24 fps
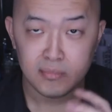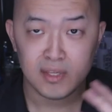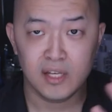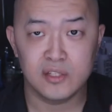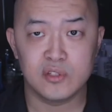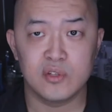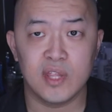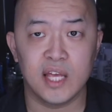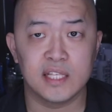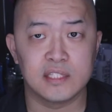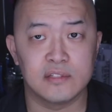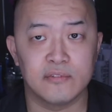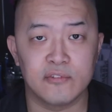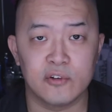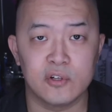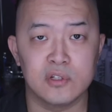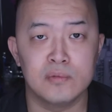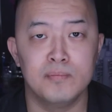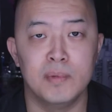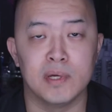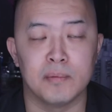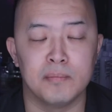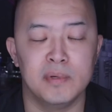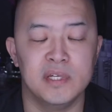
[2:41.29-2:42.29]
So that's the
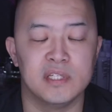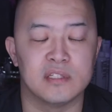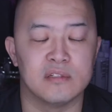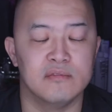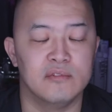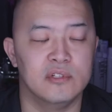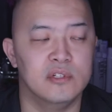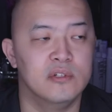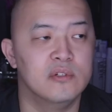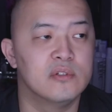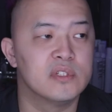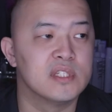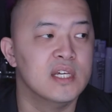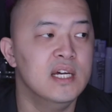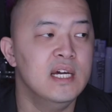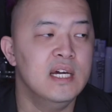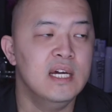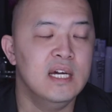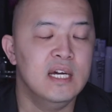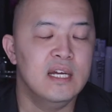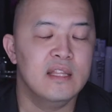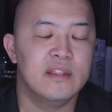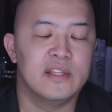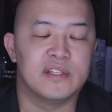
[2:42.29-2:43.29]
first big piece of news.
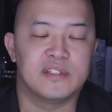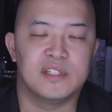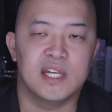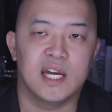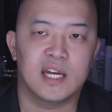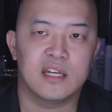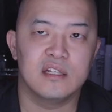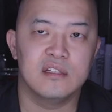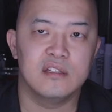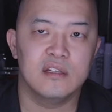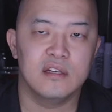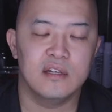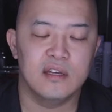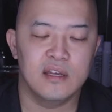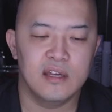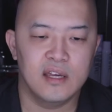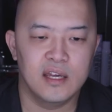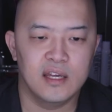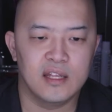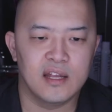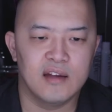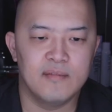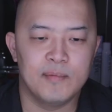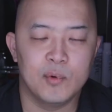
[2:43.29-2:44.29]
The second,
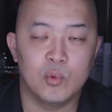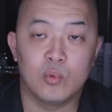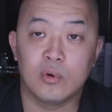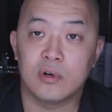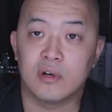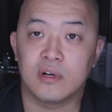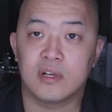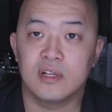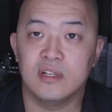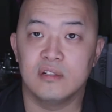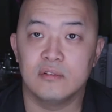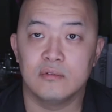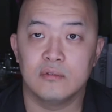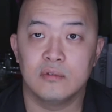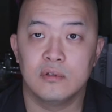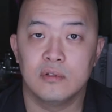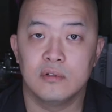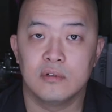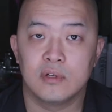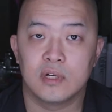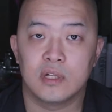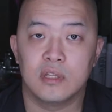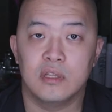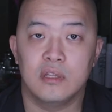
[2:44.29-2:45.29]
and I've been working
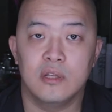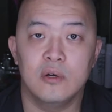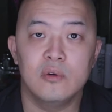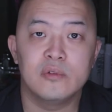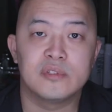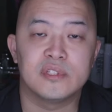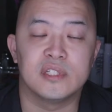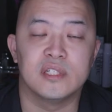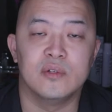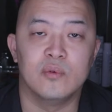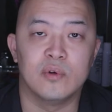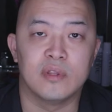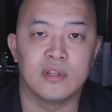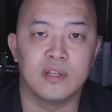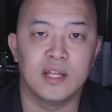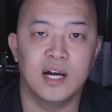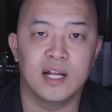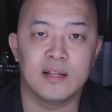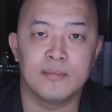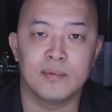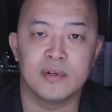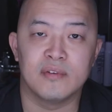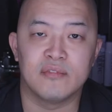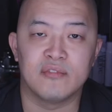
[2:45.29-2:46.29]
closely with a
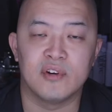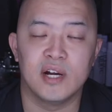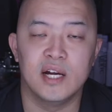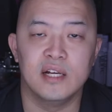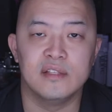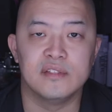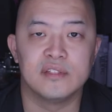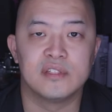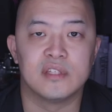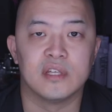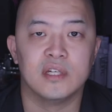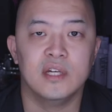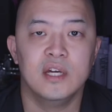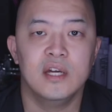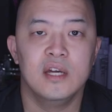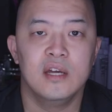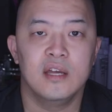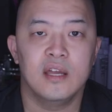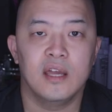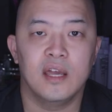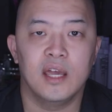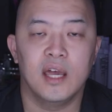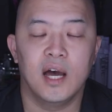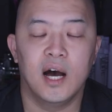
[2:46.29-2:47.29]
lot of my friends
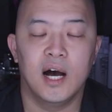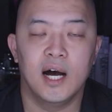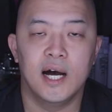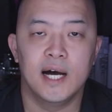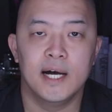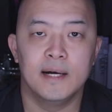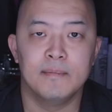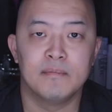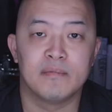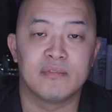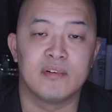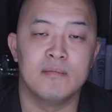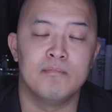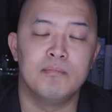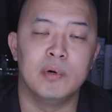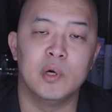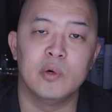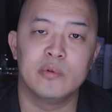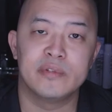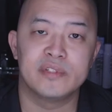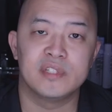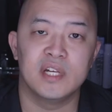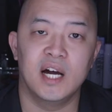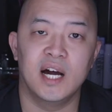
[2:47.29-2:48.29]
um, from
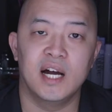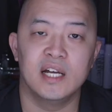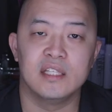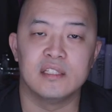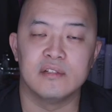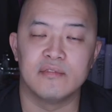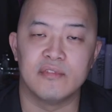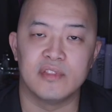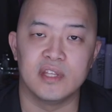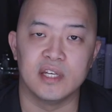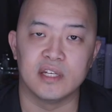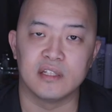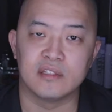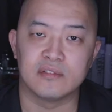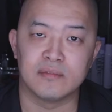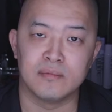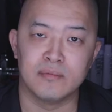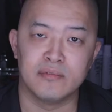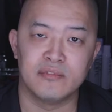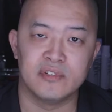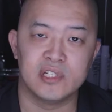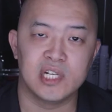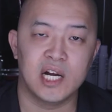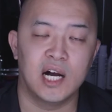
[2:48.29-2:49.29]
both sides of things,
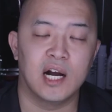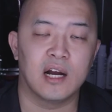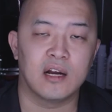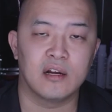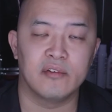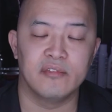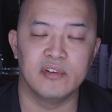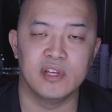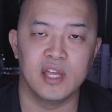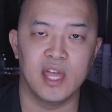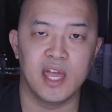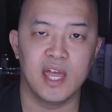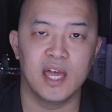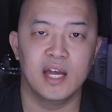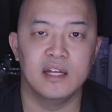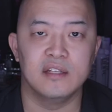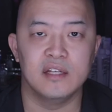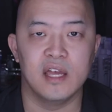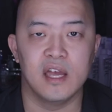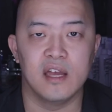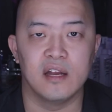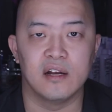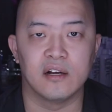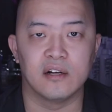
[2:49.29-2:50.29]
from photography
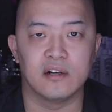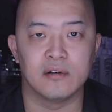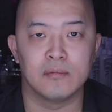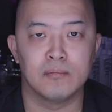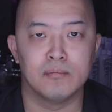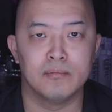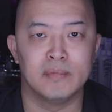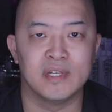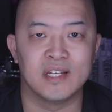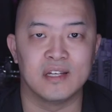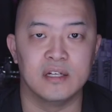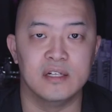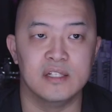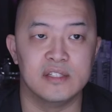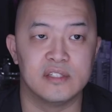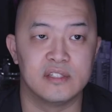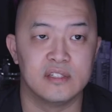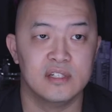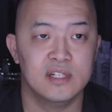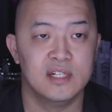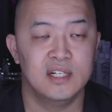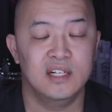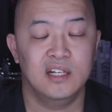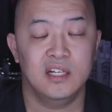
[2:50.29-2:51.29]
and hair,
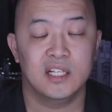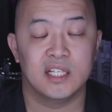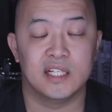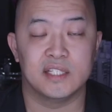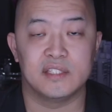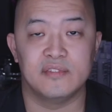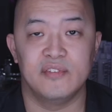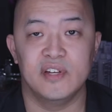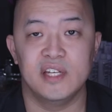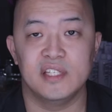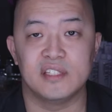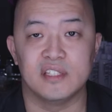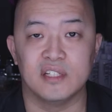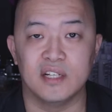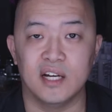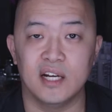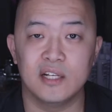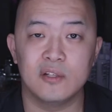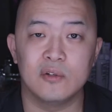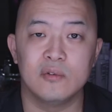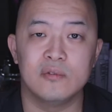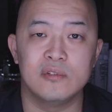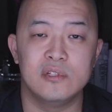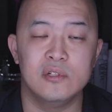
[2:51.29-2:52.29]
because let's face it,
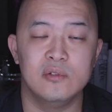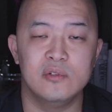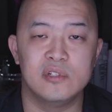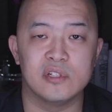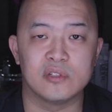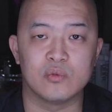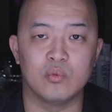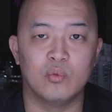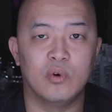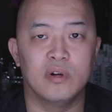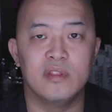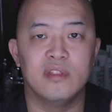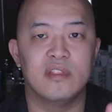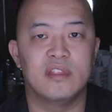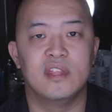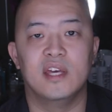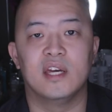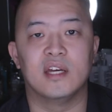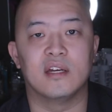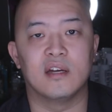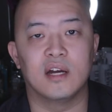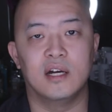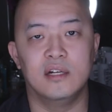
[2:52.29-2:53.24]
I don't do just one thing.